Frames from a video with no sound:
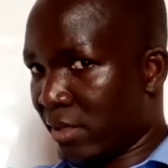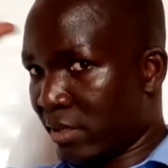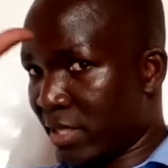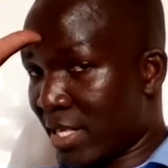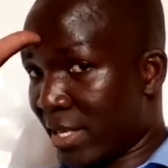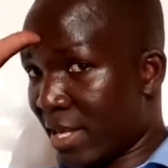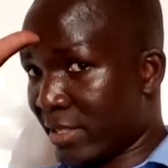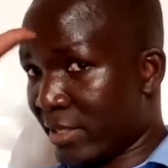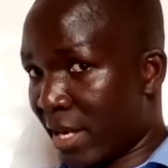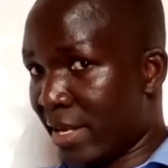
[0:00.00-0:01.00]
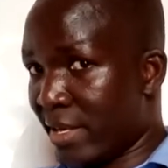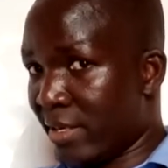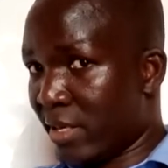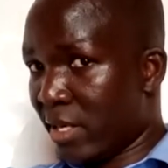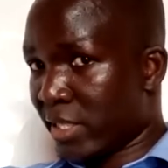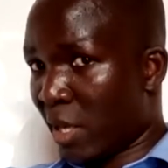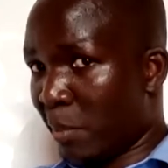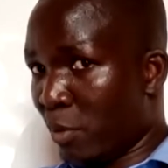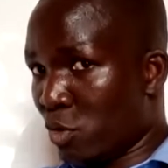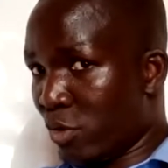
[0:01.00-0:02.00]
just like that, Sunday. Some
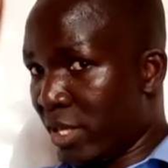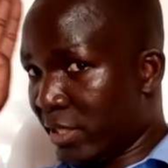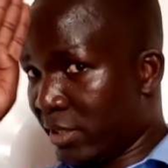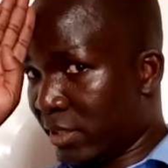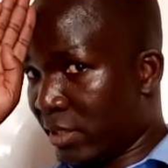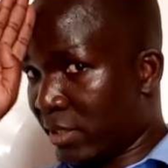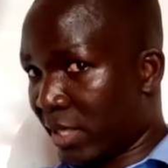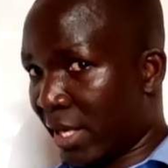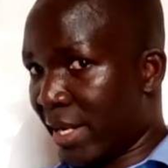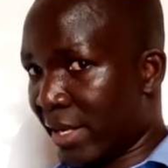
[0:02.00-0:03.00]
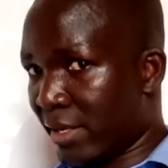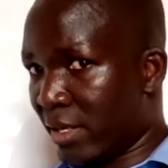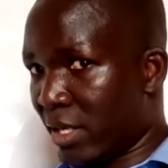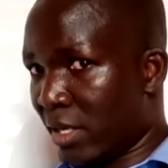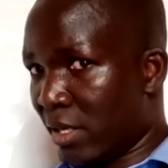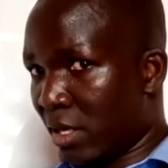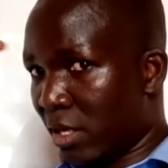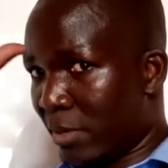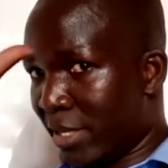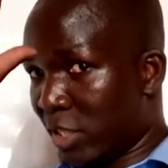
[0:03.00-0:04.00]
people do this Sunday,
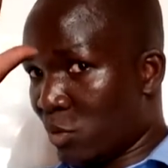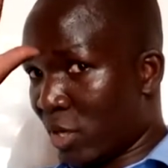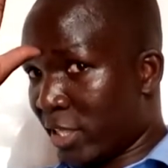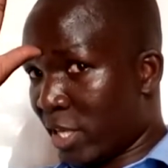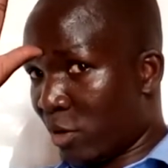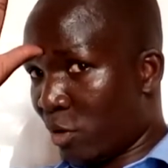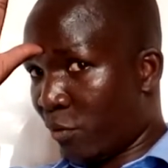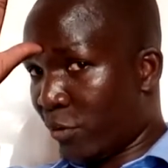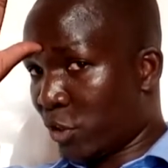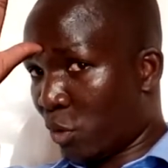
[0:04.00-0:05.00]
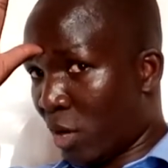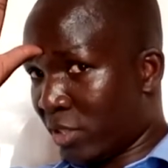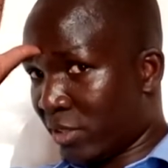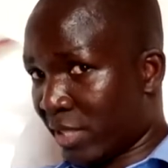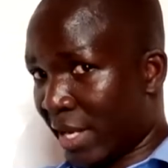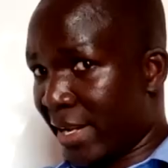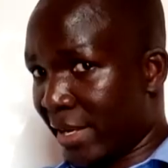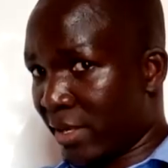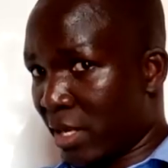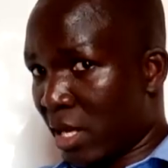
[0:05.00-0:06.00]
but this one's the official one, Sunday.
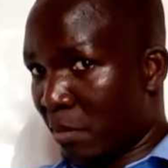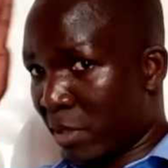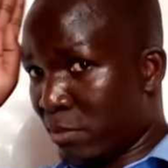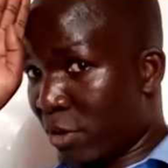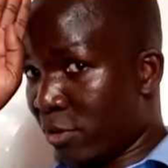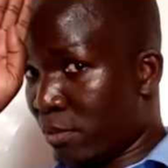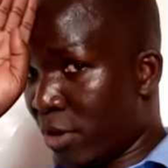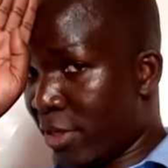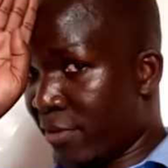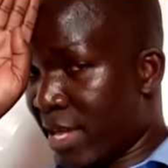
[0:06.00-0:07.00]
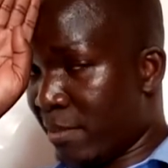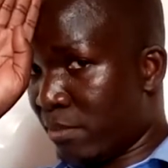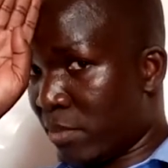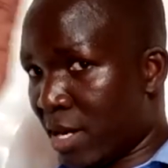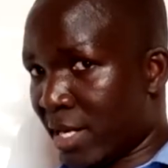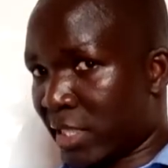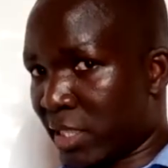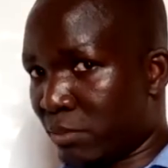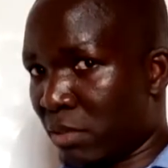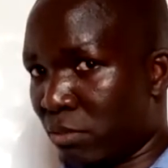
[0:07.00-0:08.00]
But both of them are
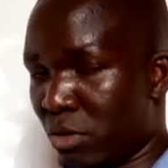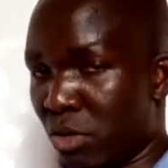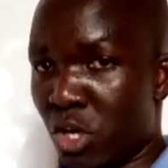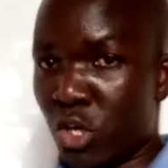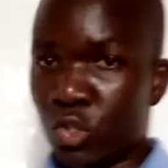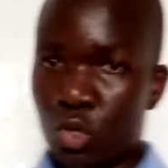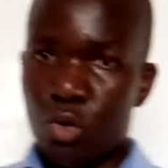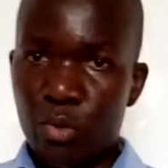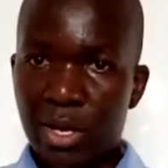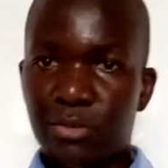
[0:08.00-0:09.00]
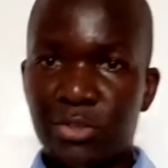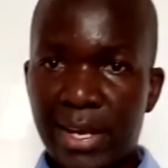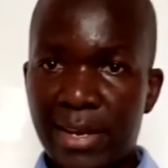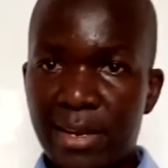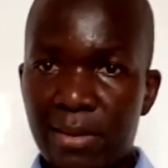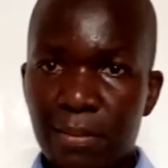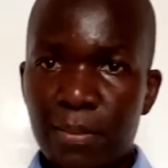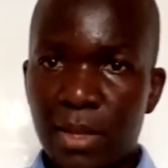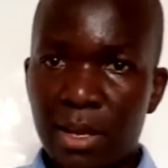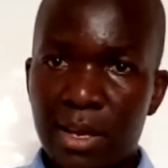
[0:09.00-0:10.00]
acceptable. So we have said
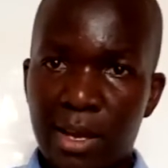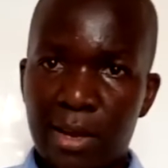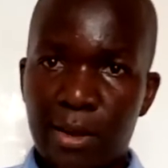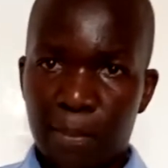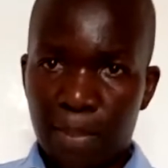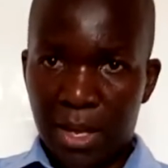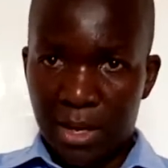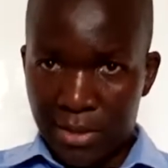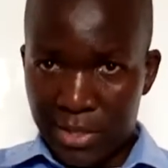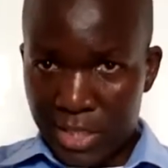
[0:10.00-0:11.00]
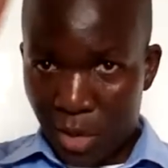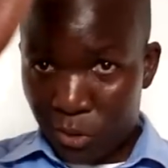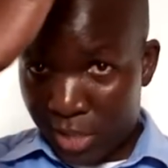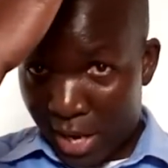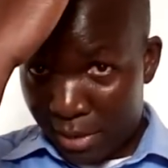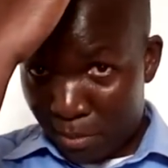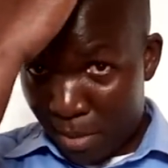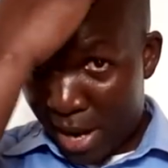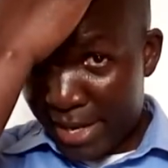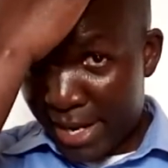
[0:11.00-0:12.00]
this is how we sign
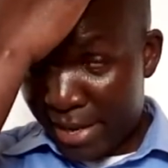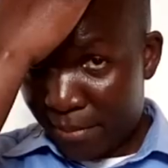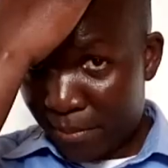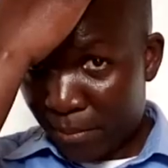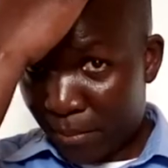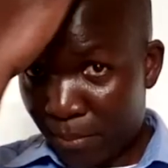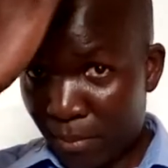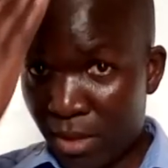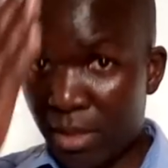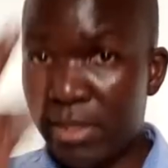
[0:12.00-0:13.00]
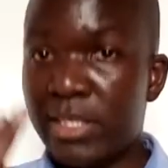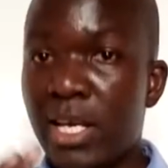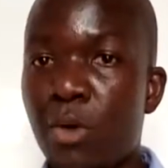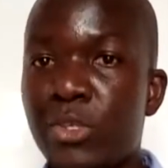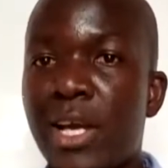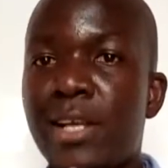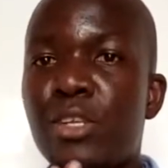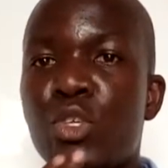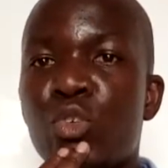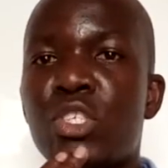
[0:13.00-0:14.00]
Monday, this is how we sign
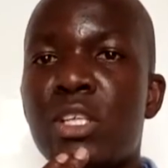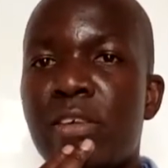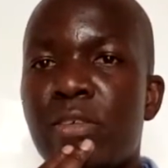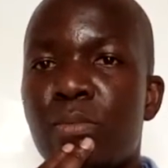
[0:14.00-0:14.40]
Tuesday,